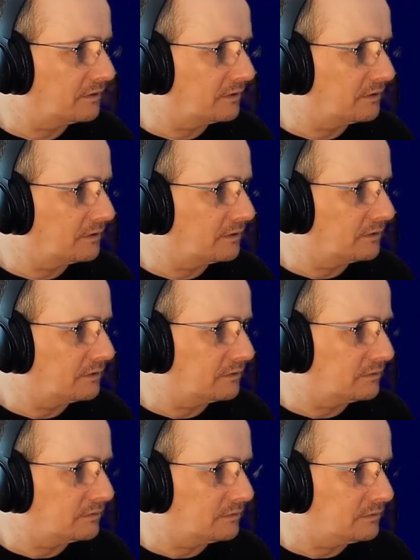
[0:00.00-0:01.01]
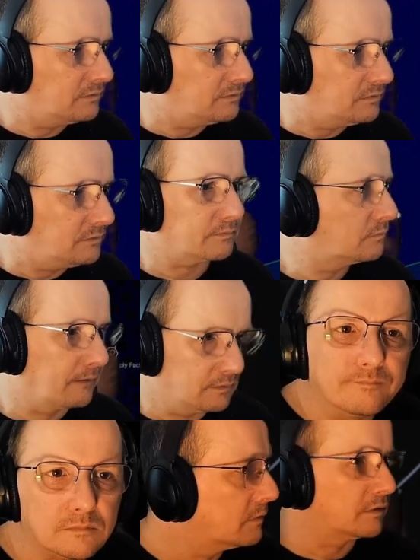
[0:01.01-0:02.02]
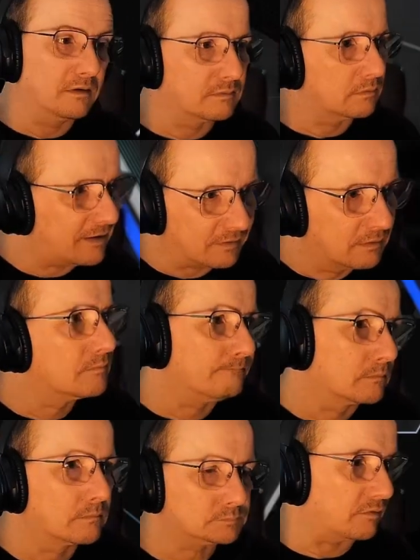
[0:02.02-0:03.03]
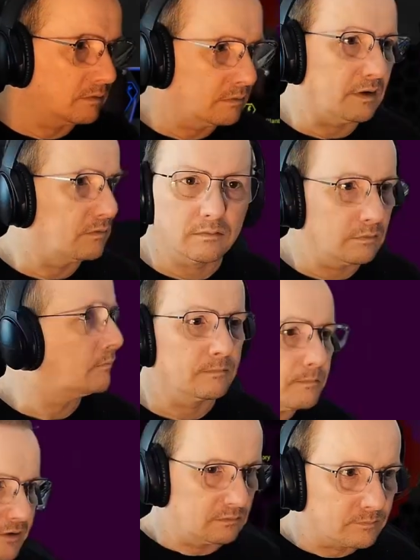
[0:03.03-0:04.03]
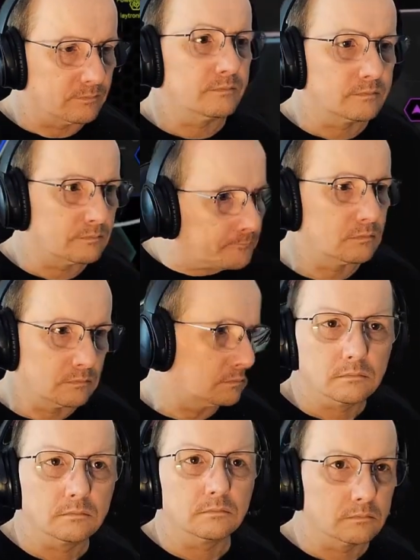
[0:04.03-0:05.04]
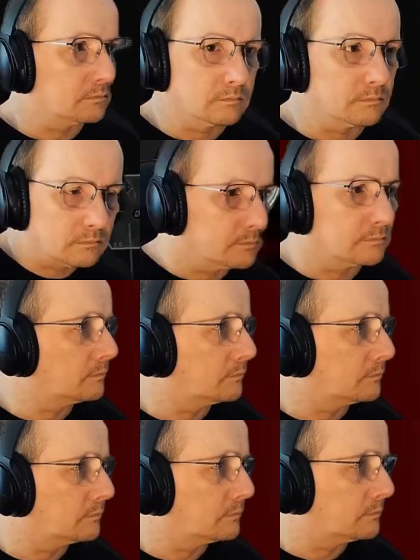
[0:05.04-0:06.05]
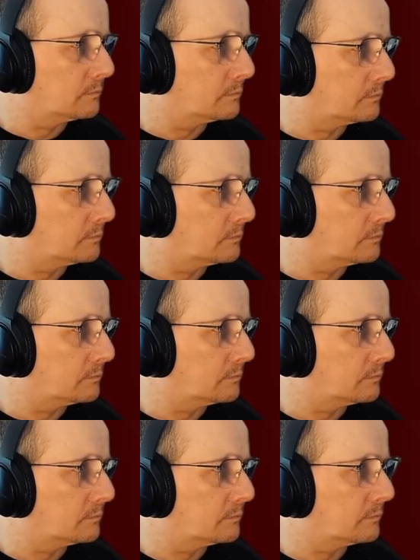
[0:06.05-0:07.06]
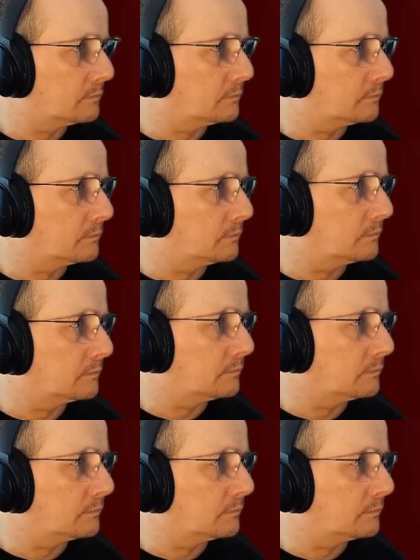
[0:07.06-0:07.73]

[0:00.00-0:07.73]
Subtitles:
Nobody speaks.